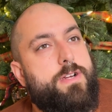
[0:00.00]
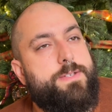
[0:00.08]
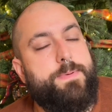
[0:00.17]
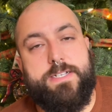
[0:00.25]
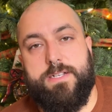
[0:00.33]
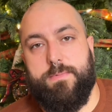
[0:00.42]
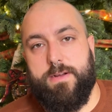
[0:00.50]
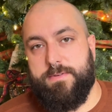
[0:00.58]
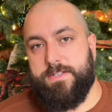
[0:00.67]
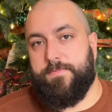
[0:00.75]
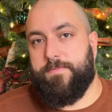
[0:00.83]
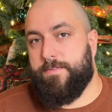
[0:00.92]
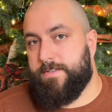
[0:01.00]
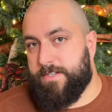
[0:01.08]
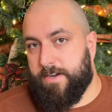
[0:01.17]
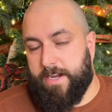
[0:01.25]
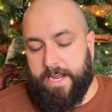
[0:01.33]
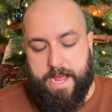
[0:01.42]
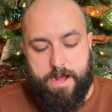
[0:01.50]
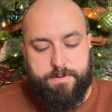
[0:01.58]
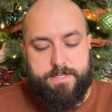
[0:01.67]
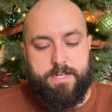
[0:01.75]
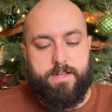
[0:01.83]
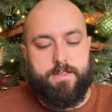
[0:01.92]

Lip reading: especially when I was first starting out.